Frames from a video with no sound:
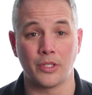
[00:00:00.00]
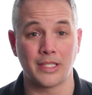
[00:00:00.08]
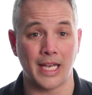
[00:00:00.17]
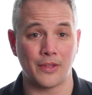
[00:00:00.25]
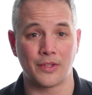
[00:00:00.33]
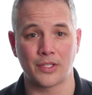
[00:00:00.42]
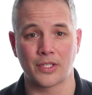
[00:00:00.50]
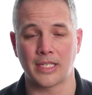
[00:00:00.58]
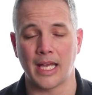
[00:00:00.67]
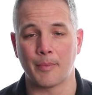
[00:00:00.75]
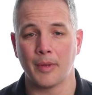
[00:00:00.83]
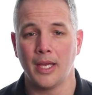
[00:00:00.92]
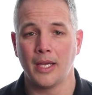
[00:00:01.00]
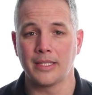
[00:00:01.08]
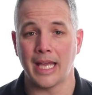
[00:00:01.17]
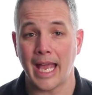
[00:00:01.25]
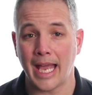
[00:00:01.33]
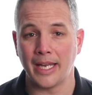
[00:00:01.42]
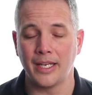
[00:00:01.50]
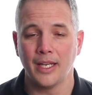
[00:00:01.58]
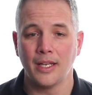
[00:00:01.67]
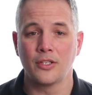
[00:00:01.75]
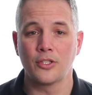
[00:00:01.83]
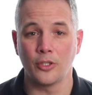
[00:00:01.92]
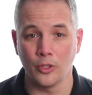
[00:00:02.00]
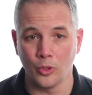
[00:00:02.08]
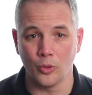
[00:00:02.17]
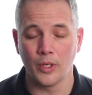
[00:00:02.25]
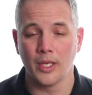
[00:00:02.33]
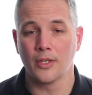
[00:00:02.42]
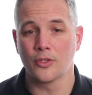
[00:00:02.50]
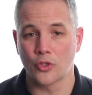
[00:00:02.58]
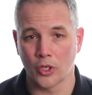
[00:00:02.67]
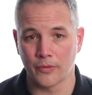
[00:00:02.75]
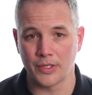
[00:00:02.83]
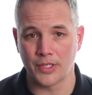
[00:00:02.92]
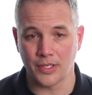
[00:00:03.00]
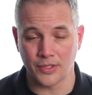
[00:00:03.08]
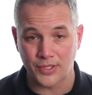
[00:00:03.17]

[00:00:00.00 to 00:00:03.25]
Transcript: to take this step to add to services.